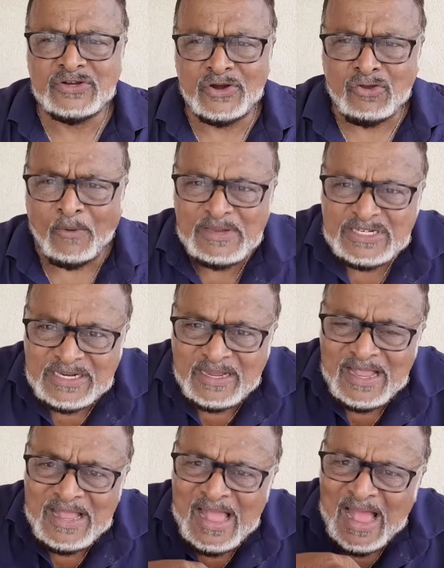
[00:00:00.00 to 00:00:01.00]
or the
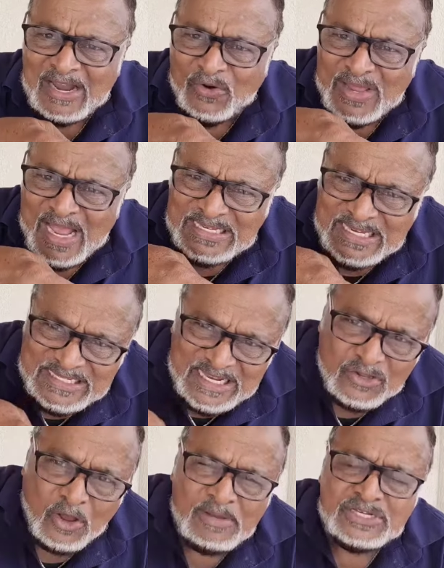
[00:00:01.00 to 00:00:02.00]
commissioner or the
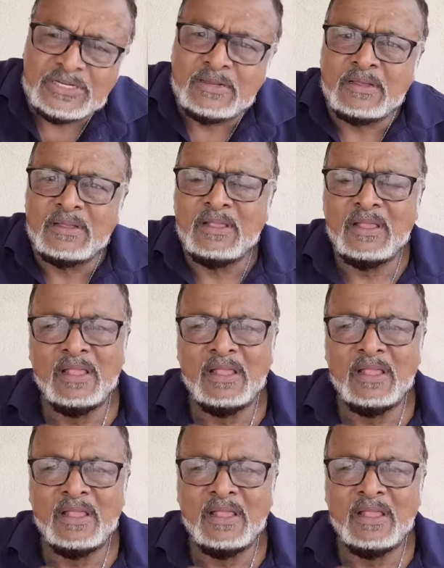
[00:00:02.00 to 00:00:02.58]
assistant commissioner